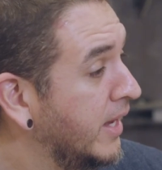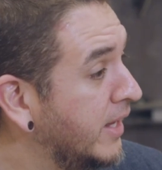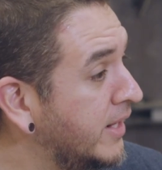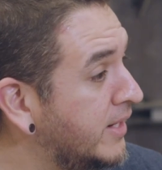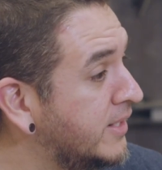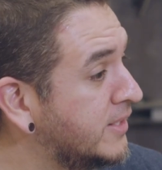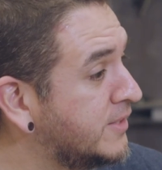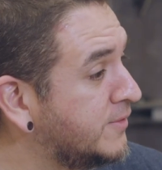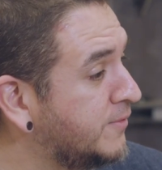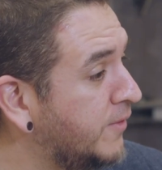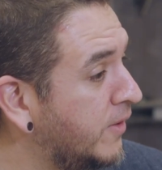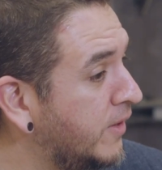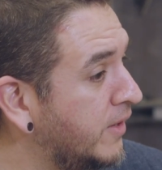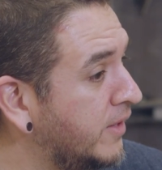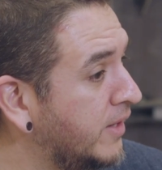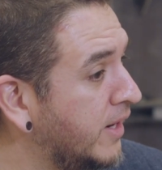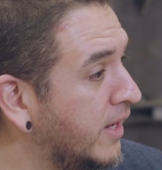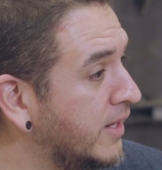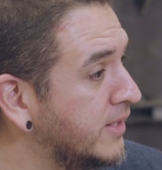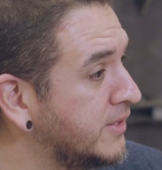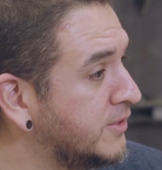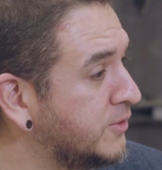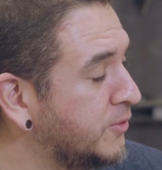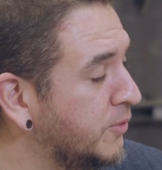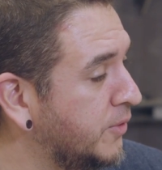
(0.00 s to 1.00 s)
it is very
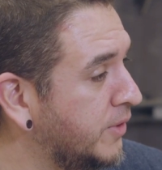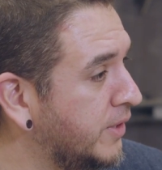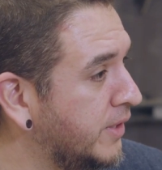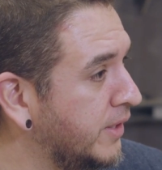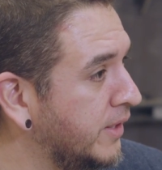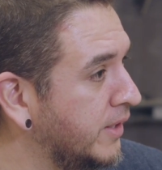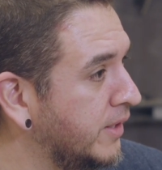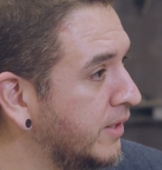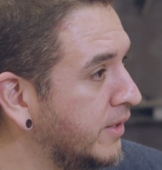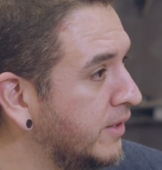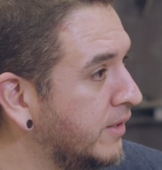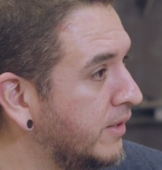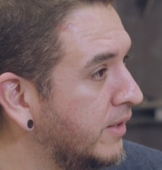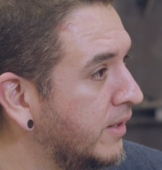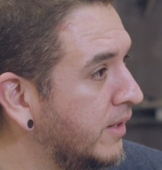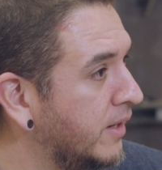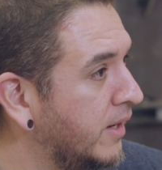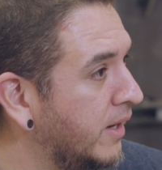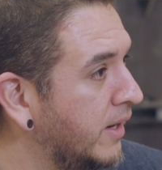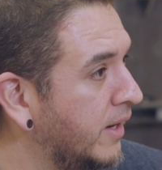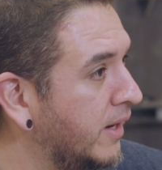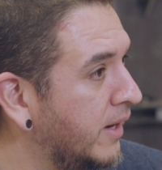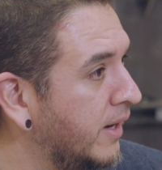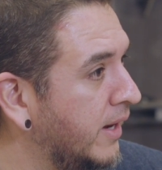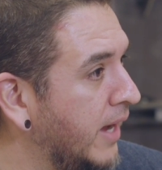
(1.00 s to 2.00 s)
nice to hear
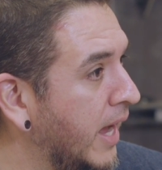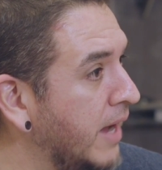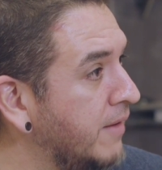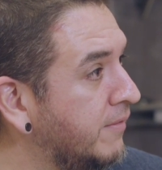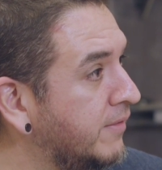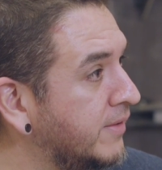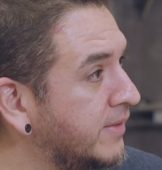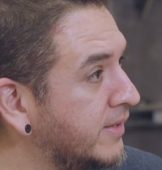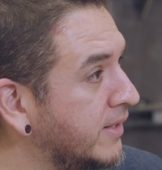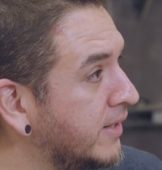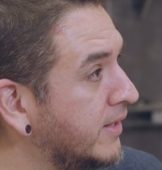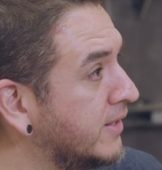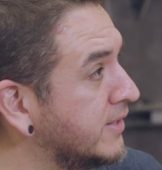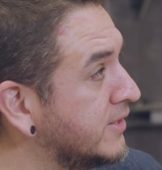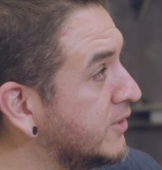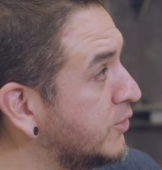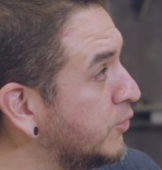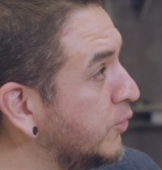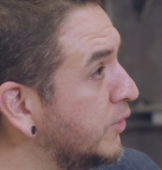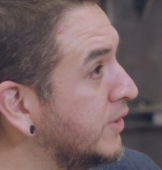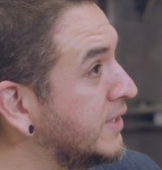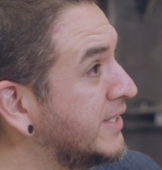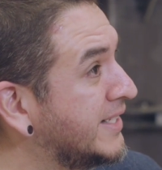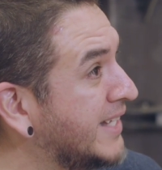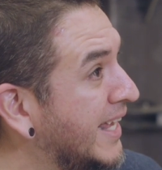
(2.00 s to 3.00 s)
everything that the
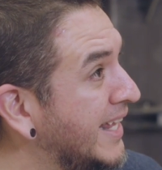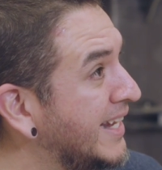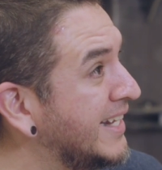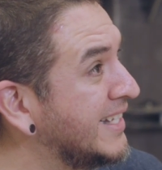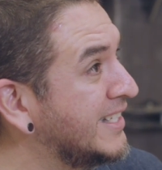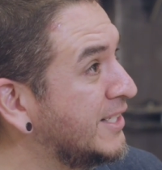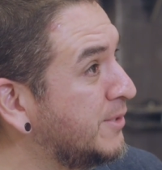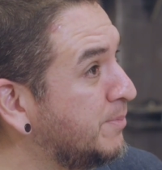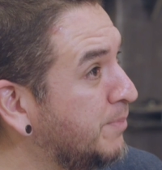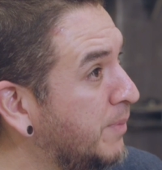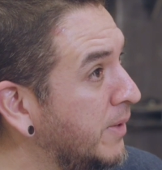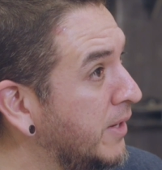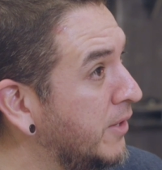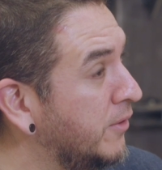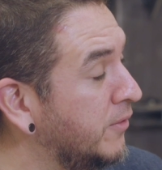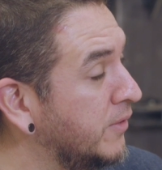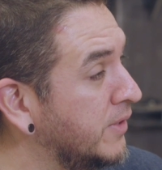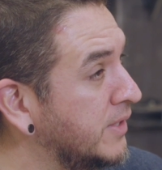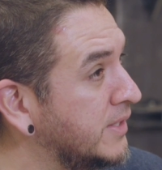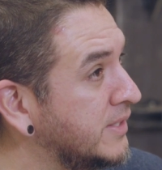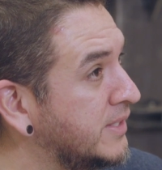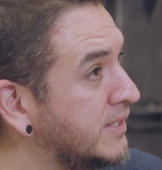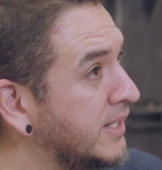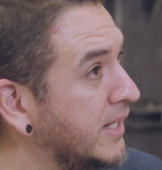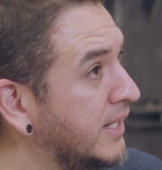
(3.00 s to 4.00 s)
students can
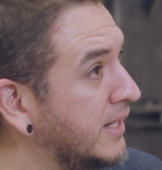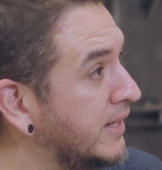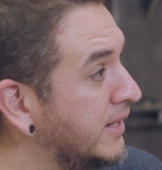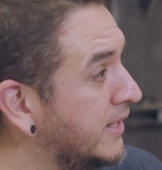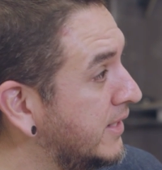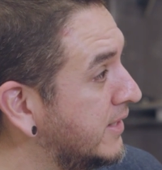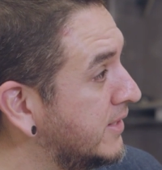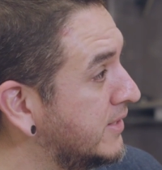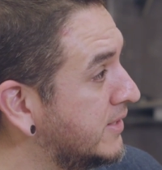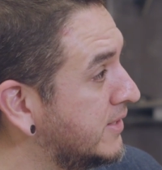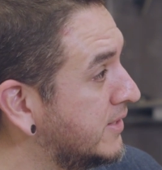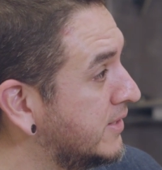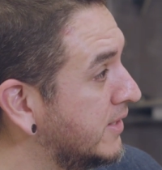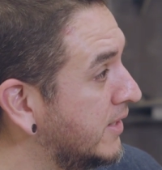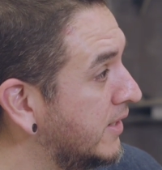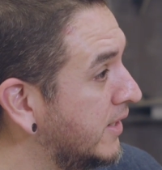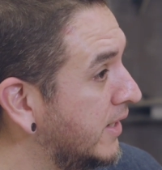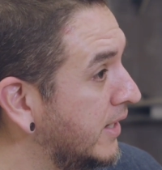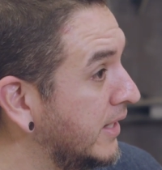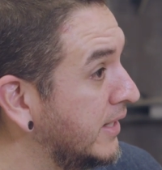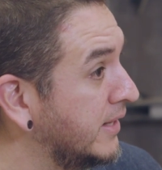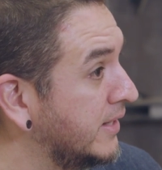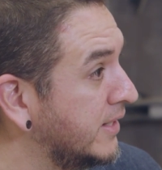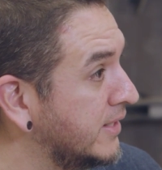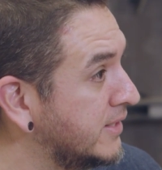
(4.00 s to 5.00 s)
experience in
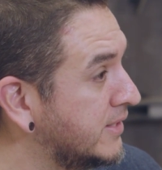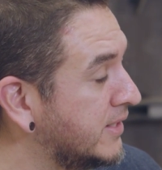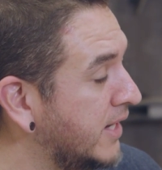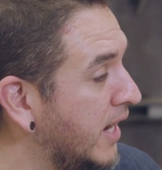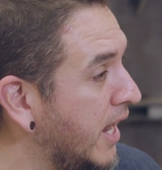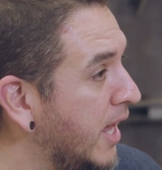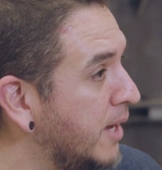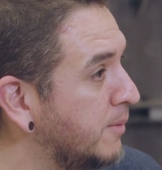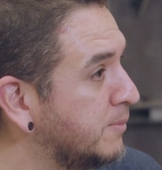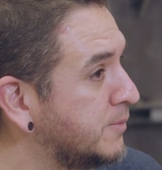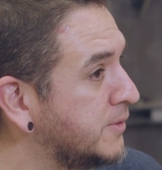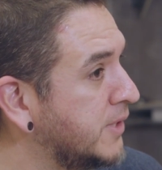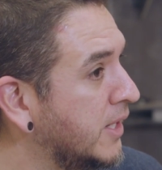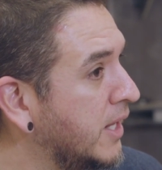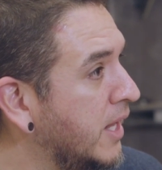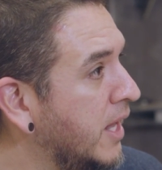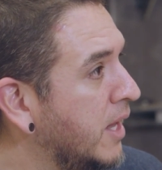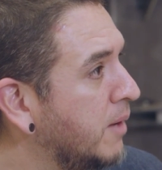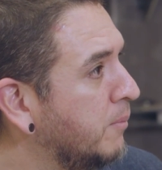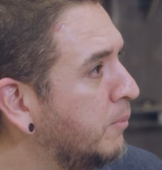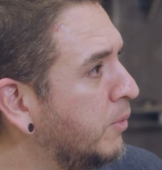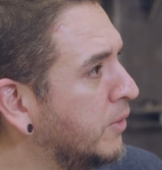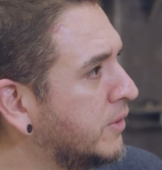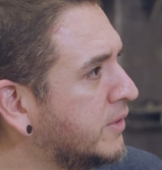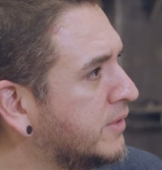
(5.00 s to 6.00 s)
these labs,
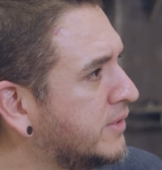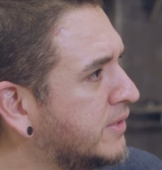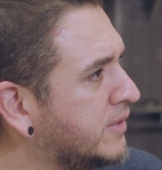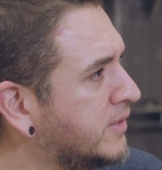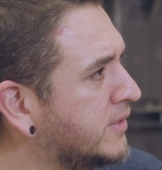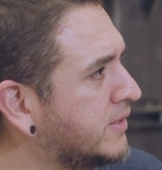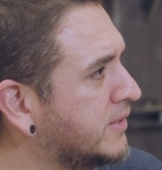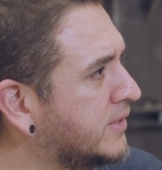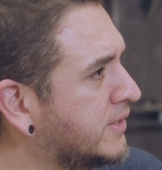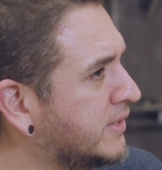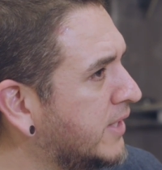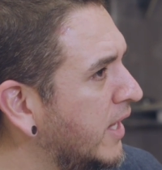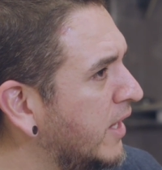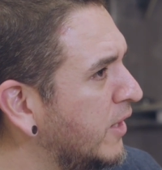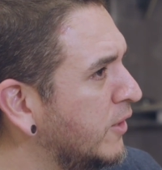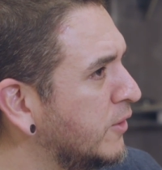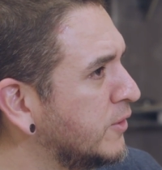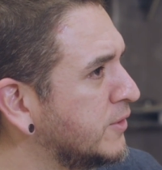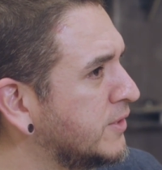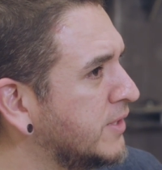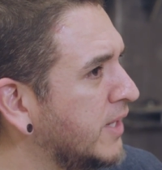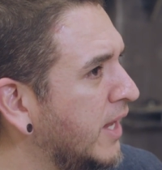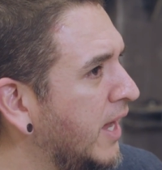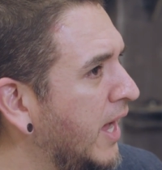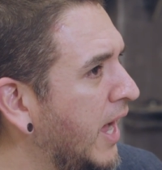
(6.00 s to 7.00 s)
but. Tell
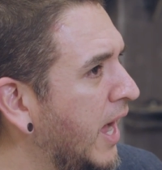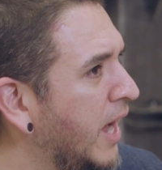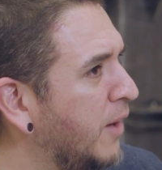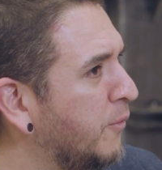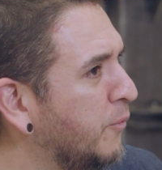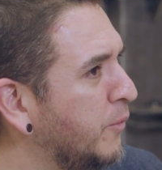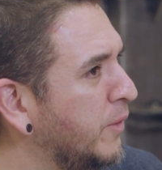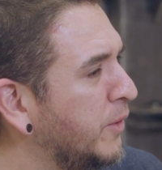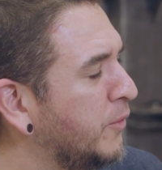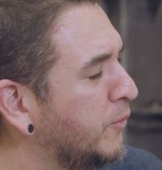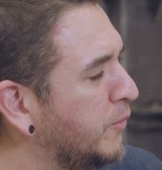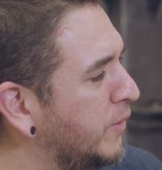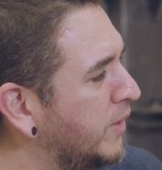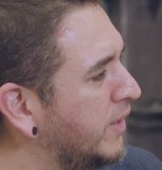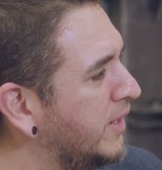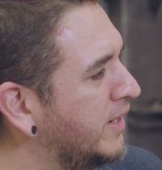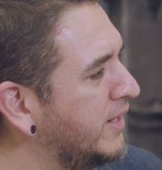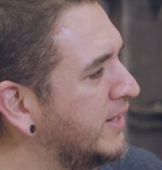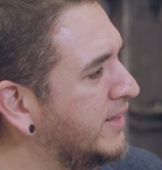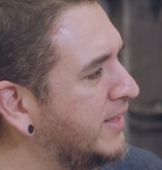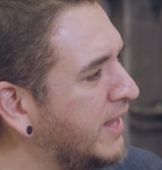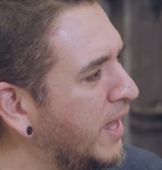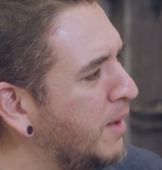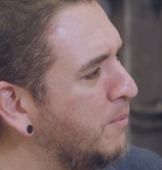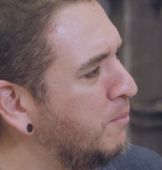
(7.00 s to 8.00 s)
us, are we
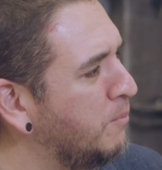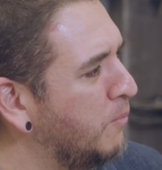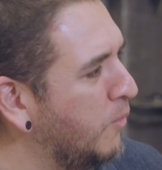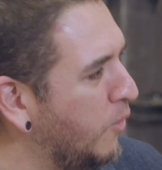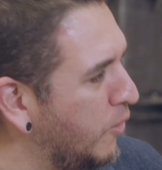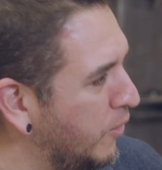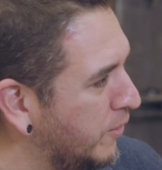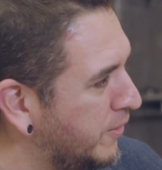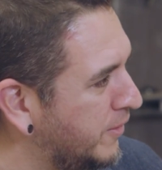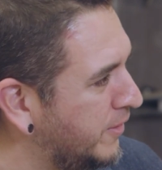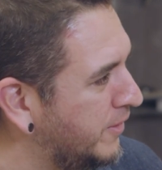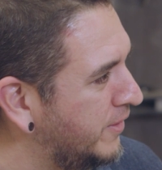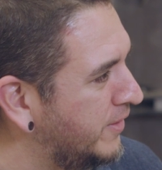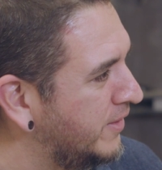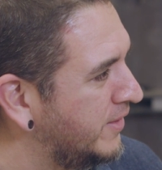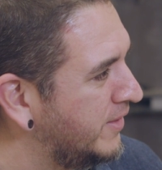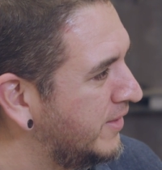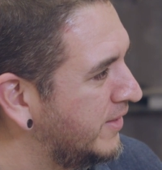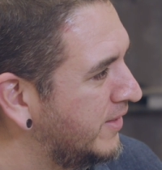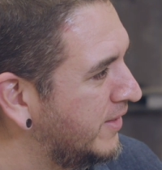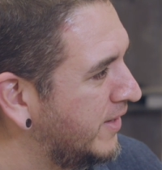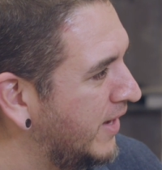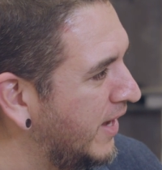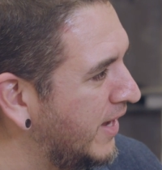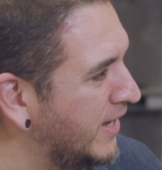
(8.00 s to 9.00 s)
really that modern
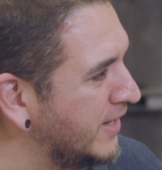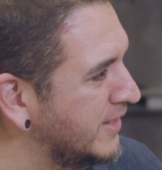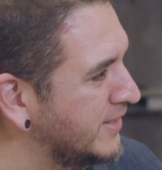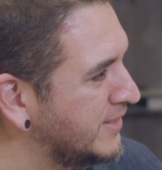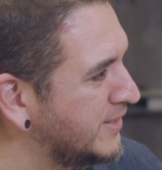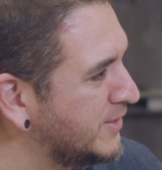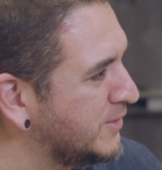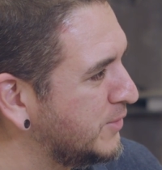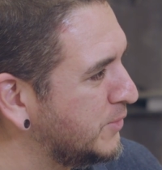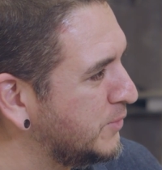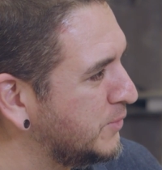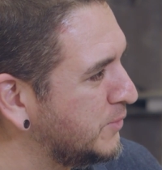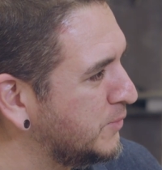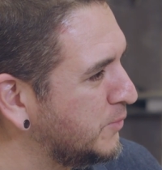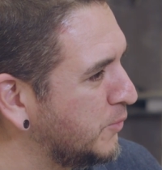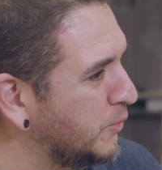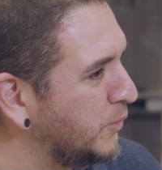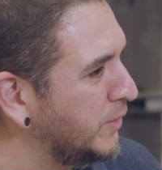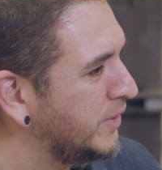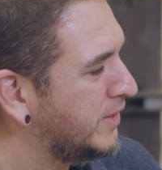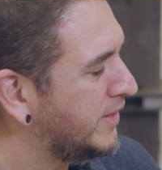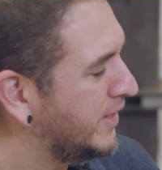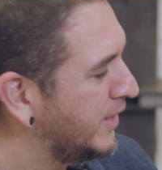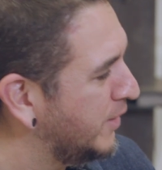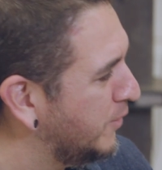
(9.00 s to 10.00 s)
as
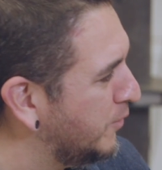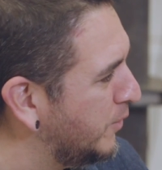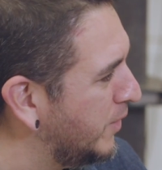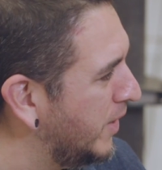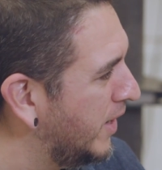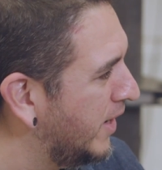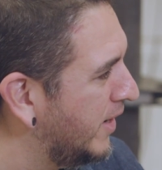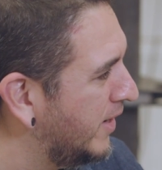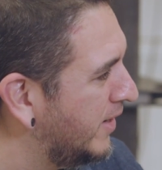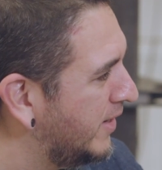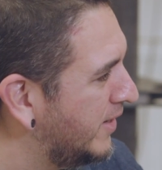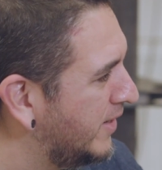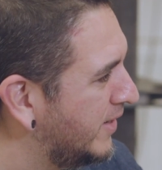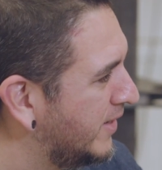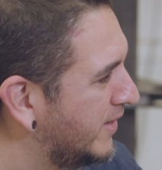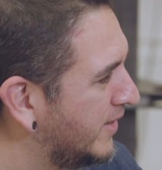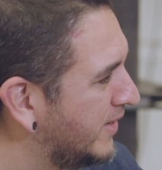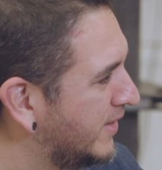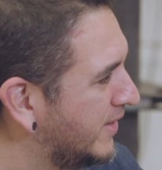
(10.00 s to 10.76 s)
we think we are?